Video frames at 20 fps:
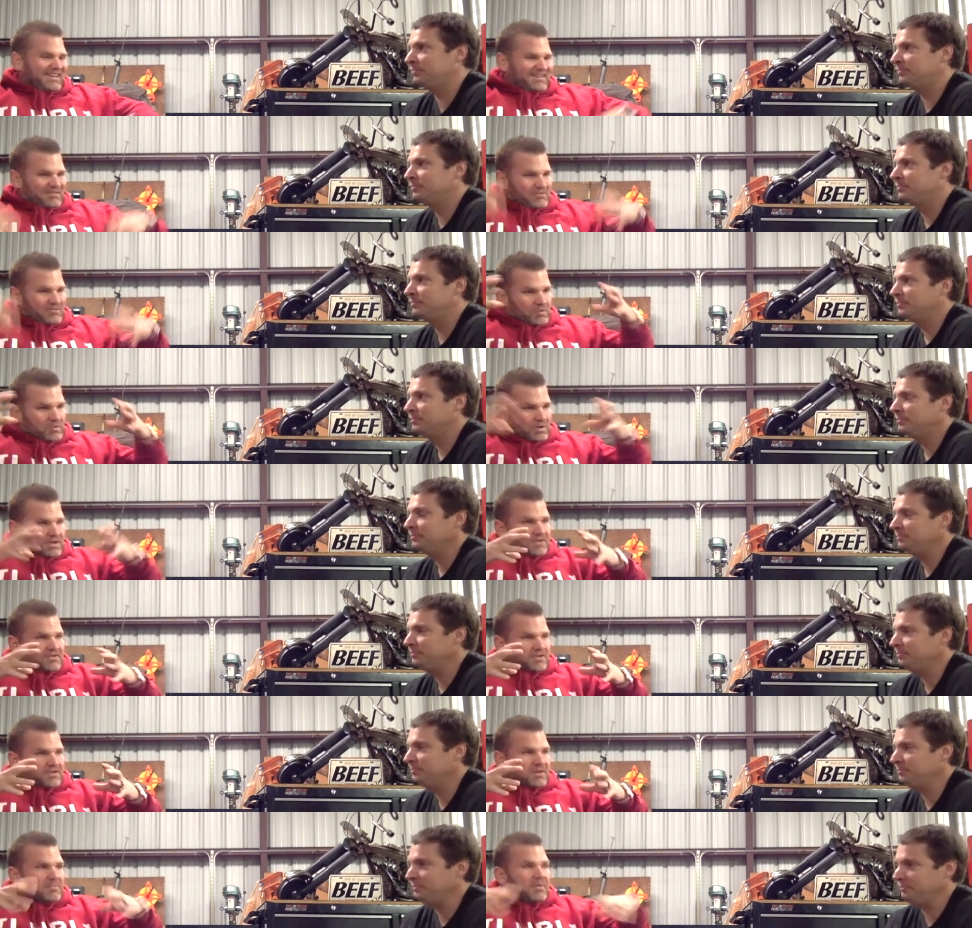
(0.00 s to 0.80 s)
Speaker 1: of want
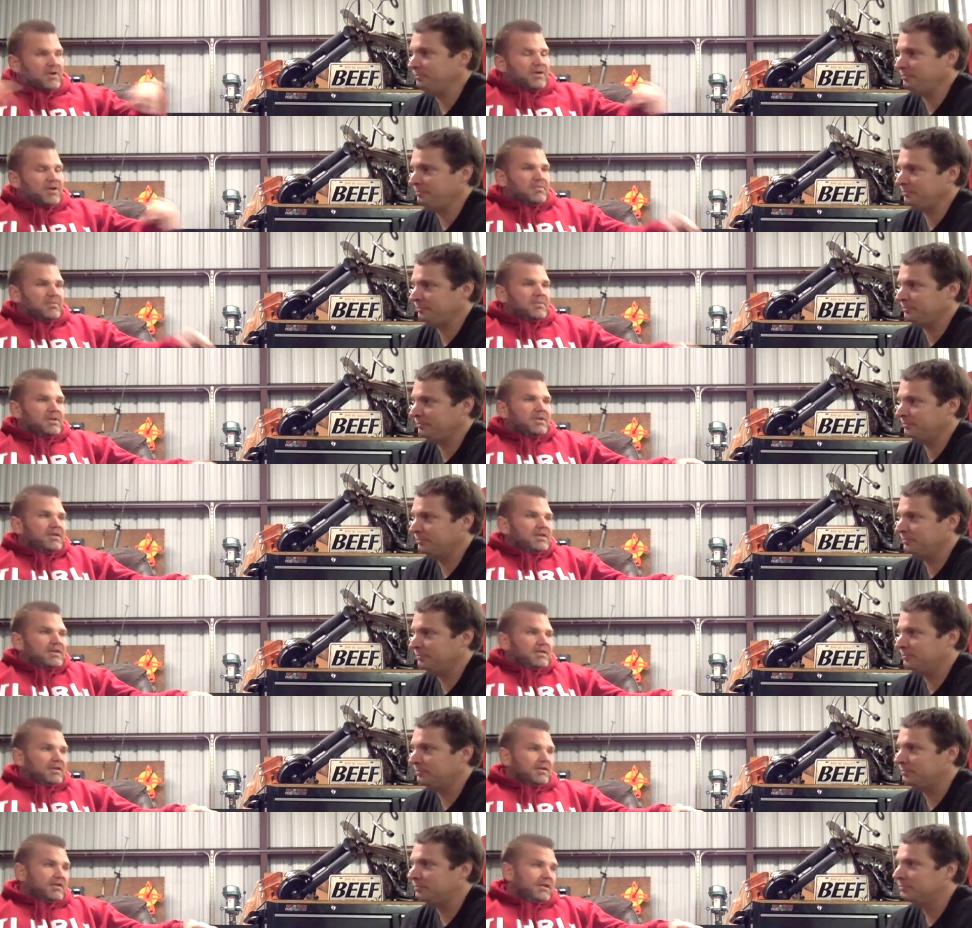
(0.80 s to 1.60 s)
to jump on them and,
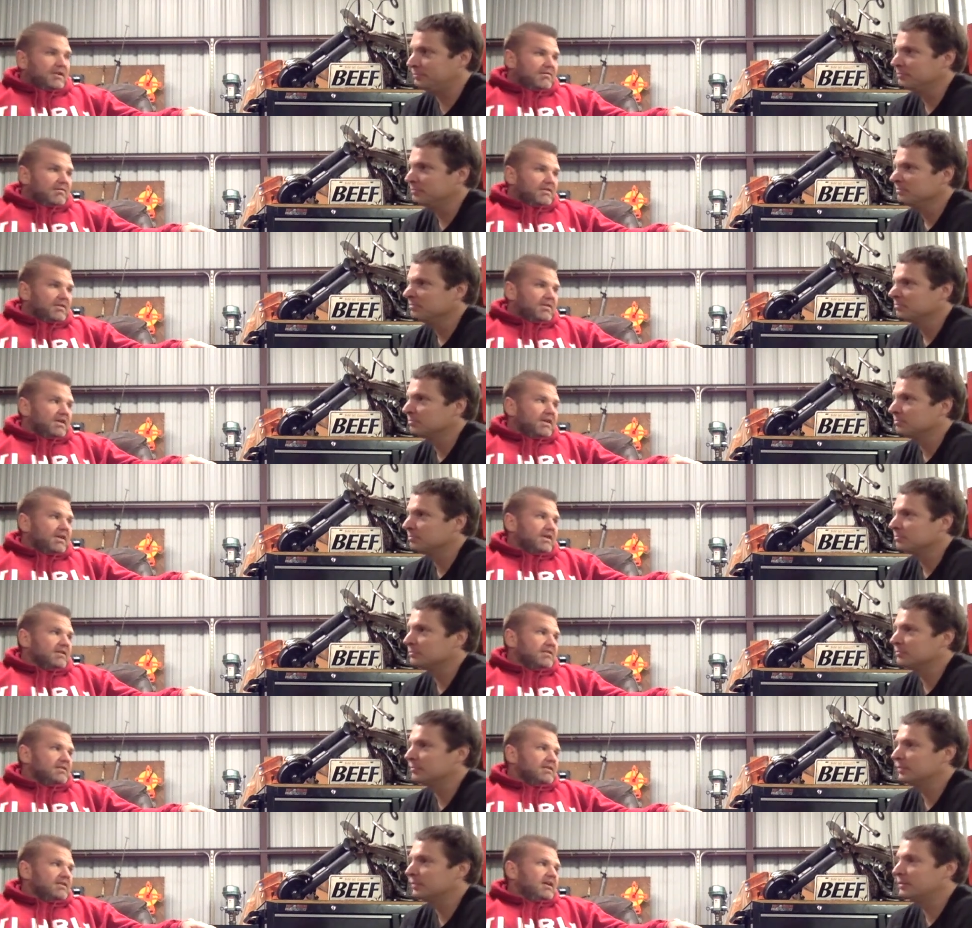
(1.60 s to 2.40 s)
and learn
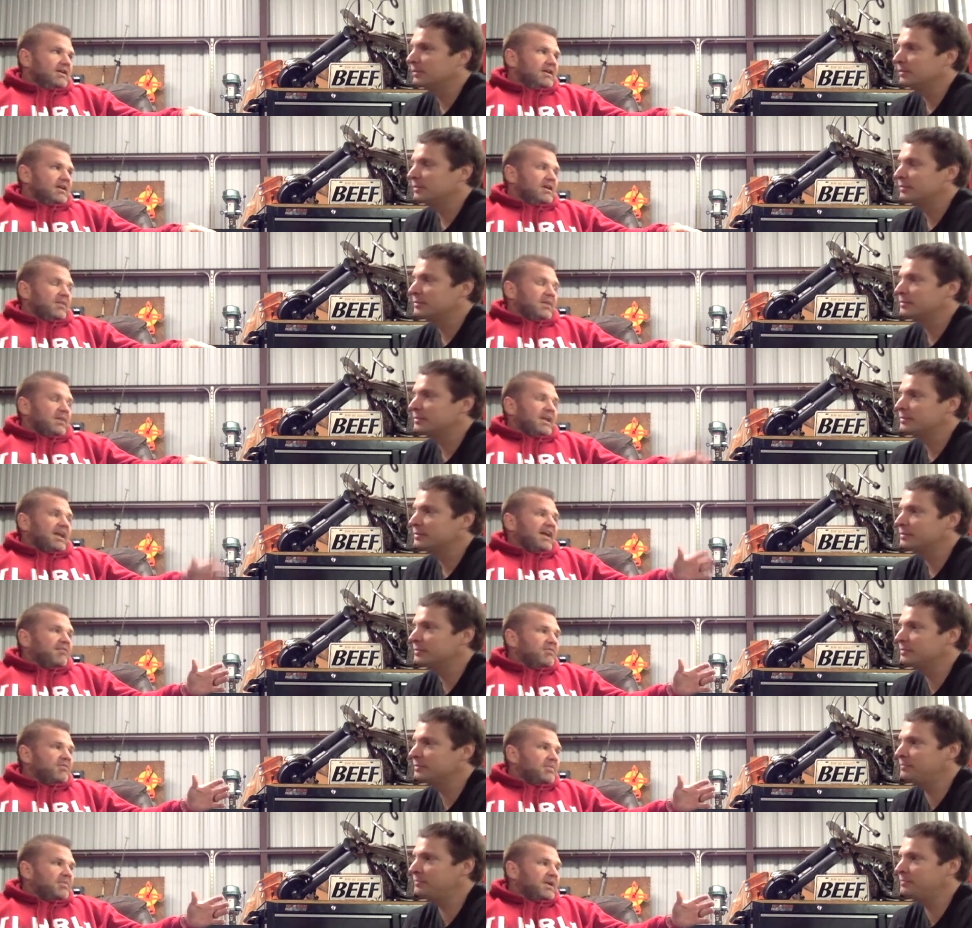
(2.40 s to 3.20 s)
everything about
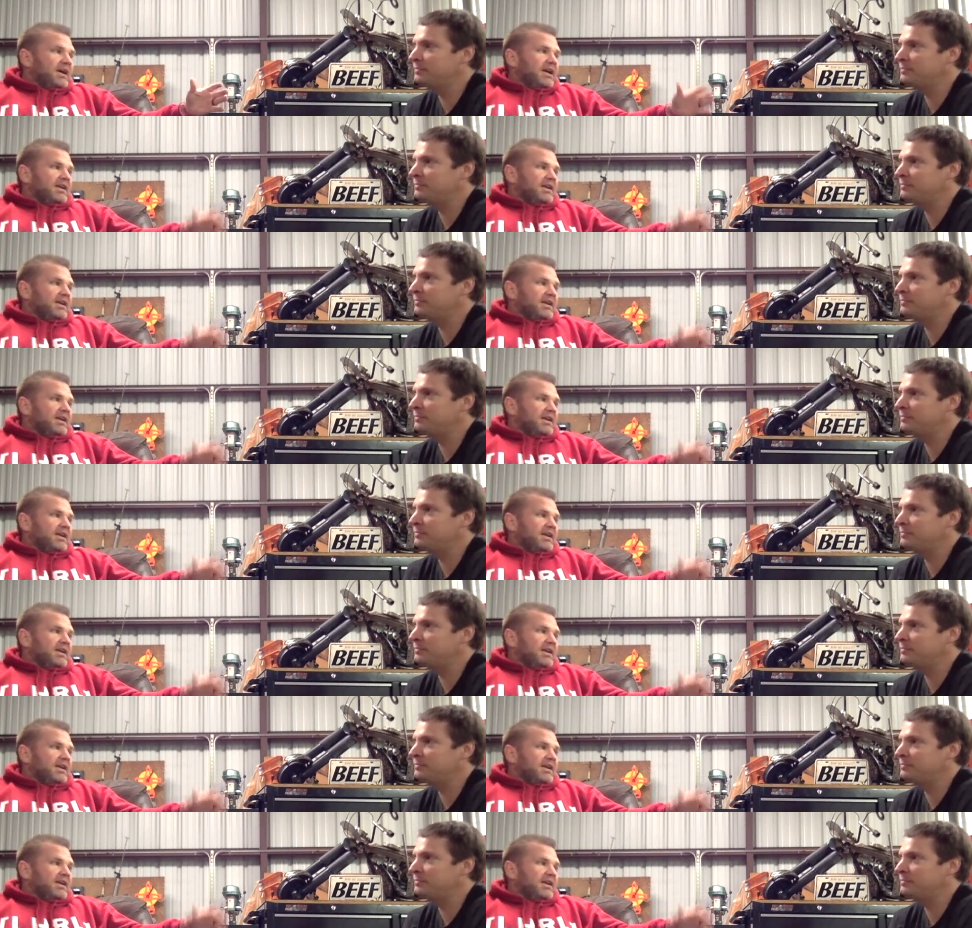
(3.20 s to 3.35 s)
everybody.